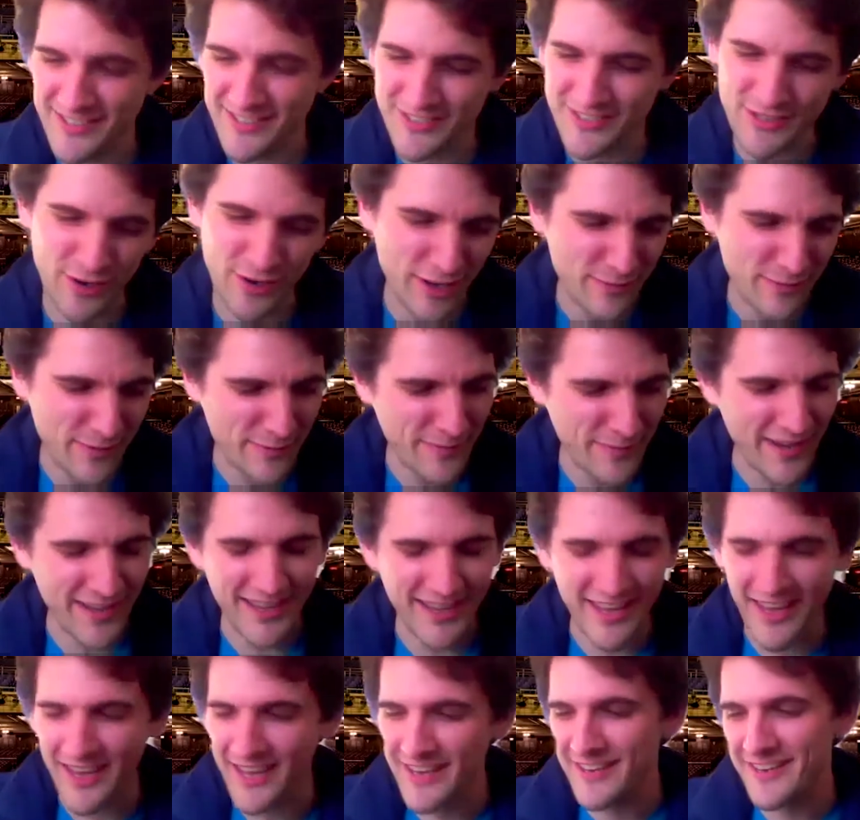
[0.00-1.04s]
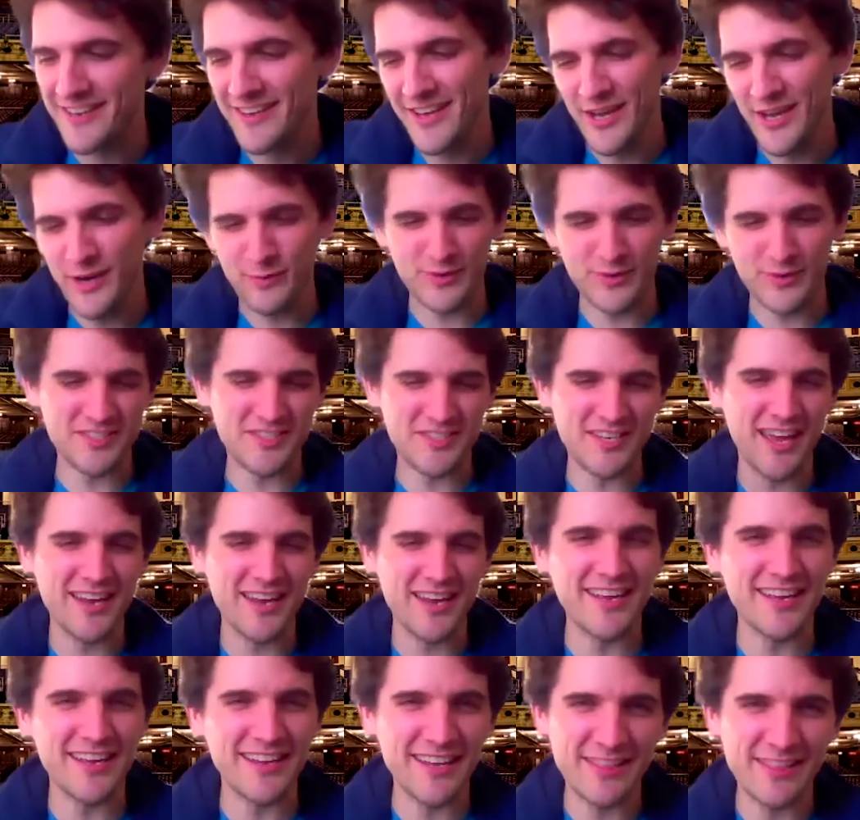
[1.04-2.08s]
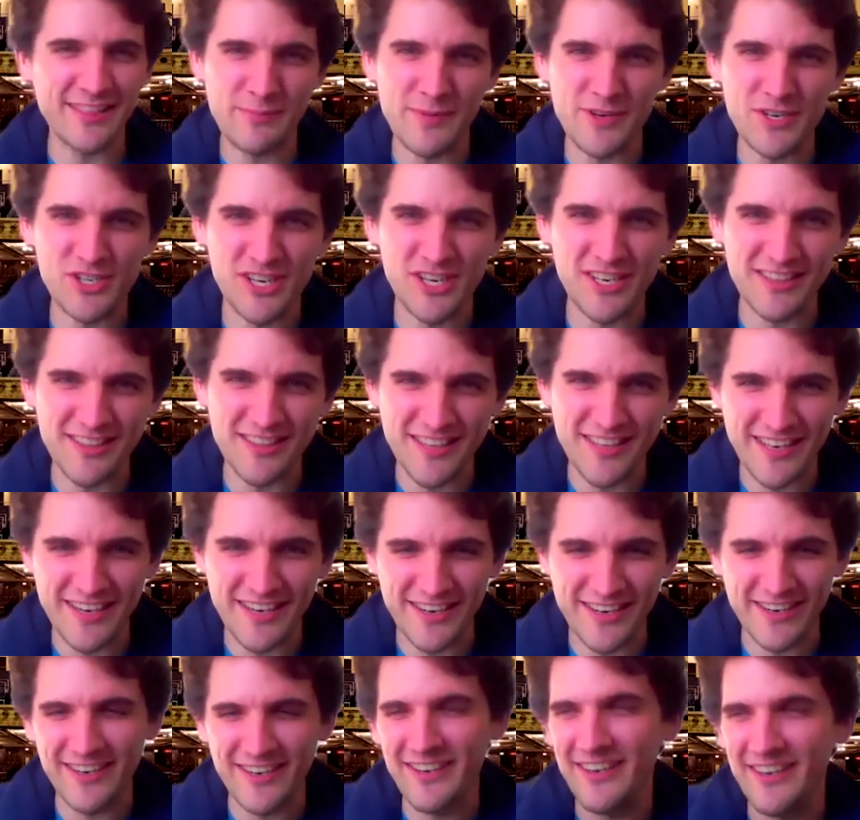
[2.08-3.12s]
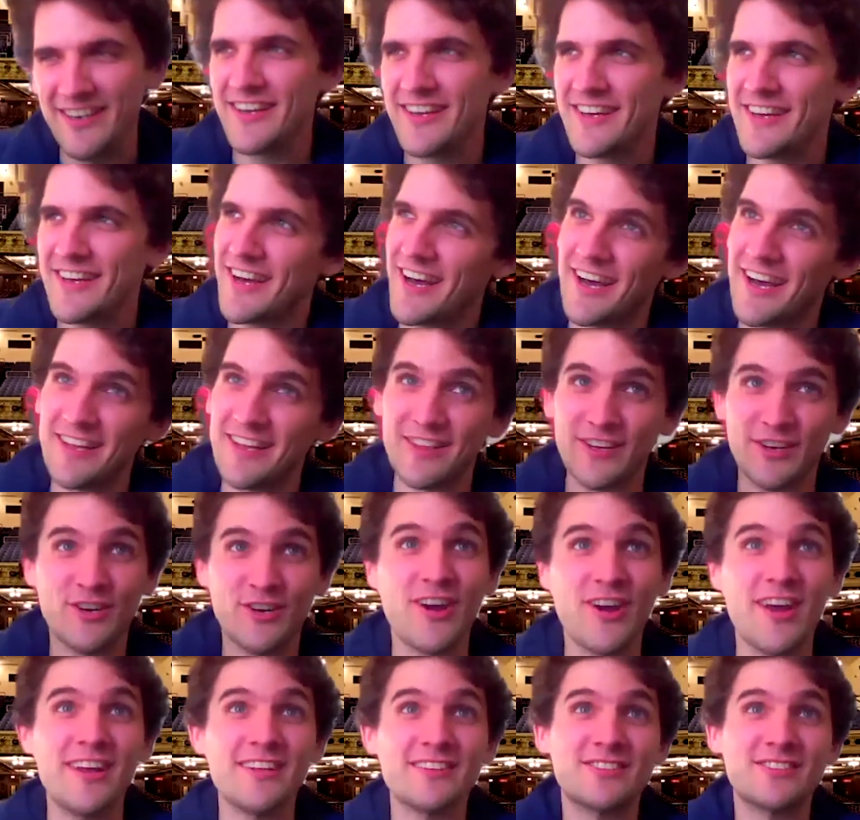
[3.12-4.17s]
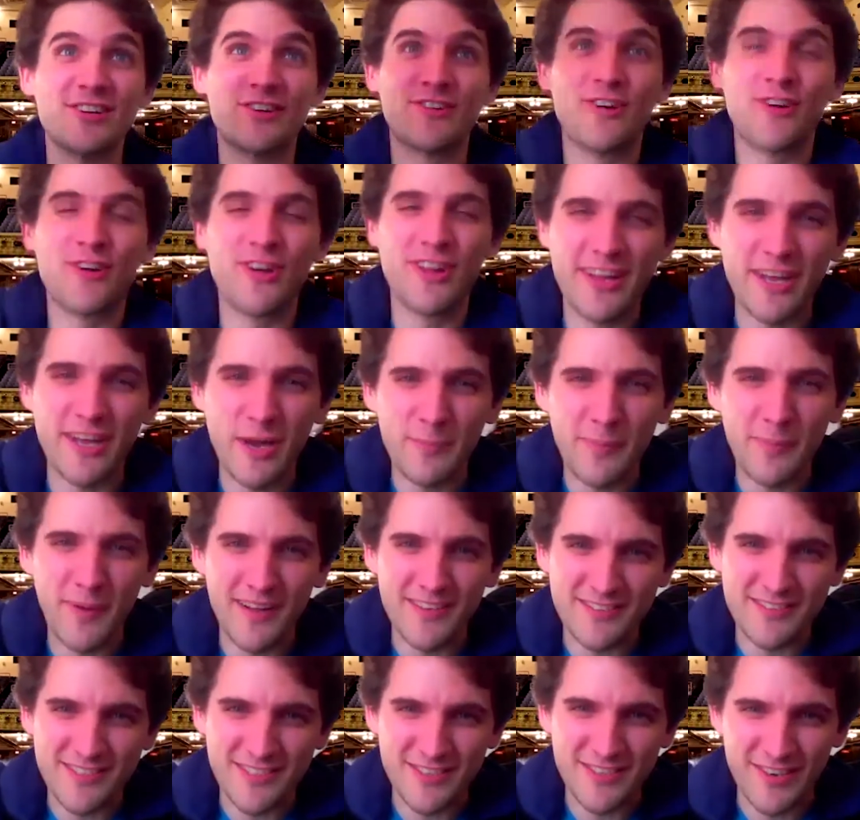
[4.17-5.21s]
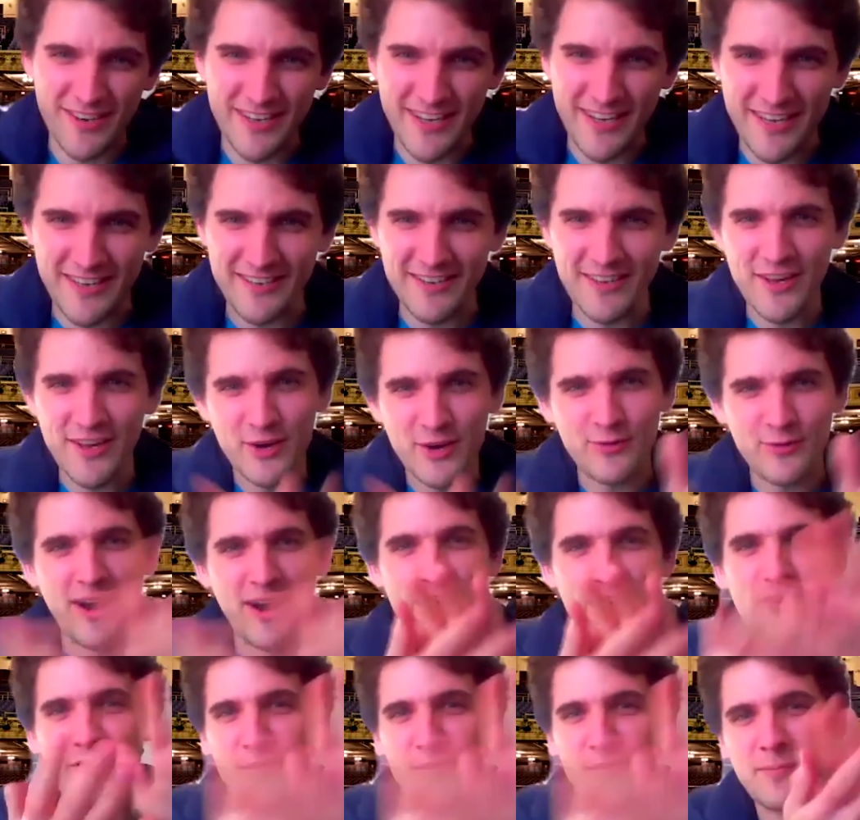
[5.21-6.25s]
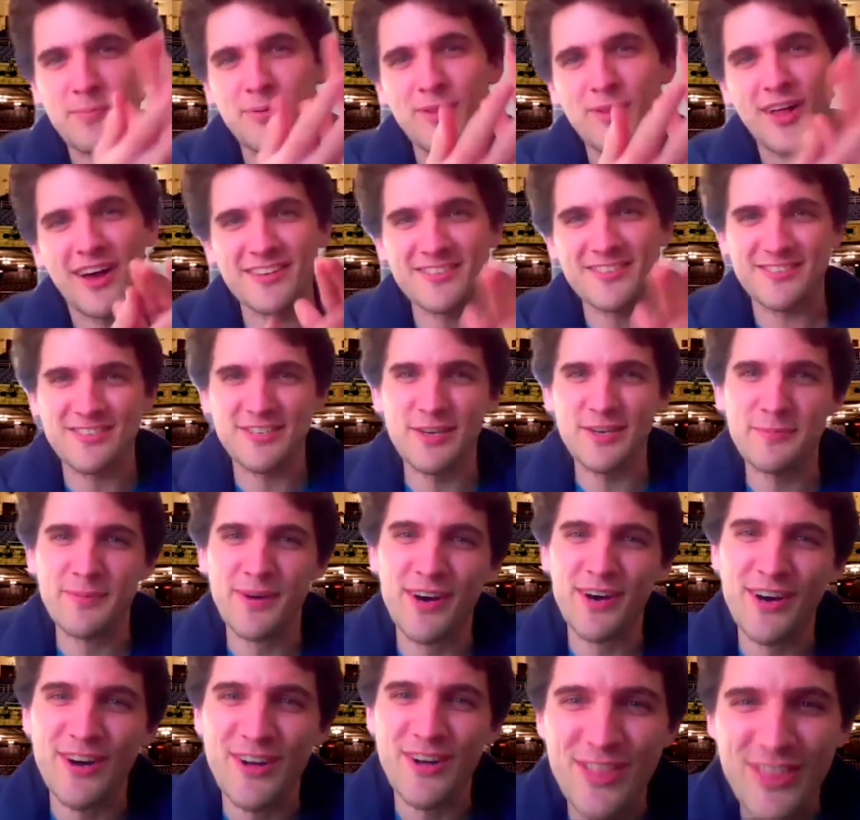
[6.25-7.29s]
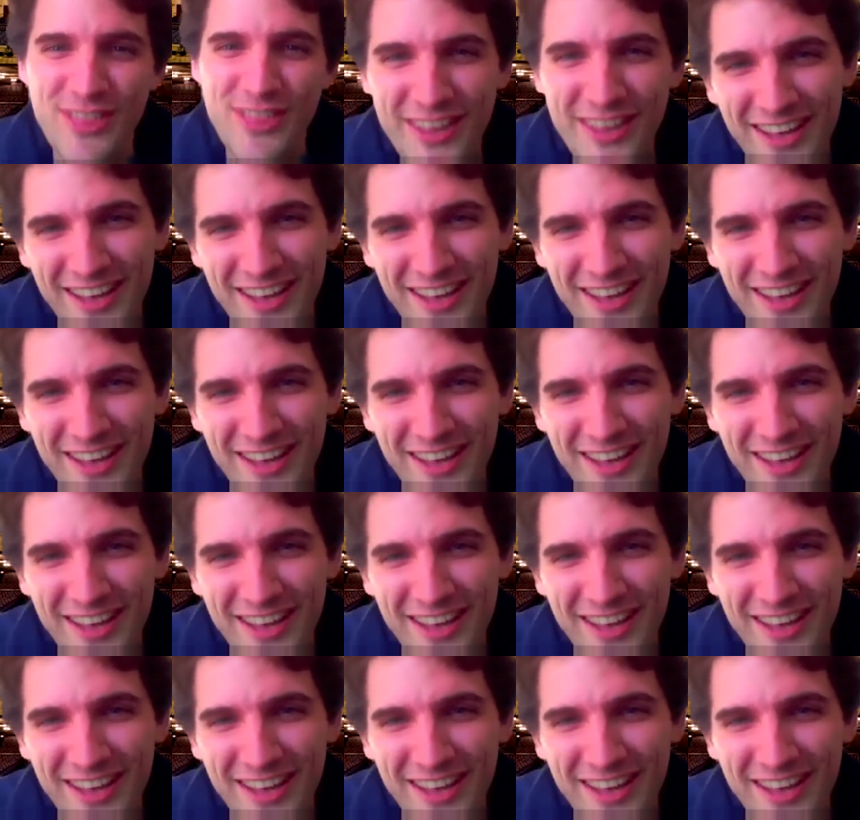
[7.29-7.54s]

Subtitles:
So in my head, we're standing in the Michigan Theater. The credits are rolling up on screen. Round of applause to you both.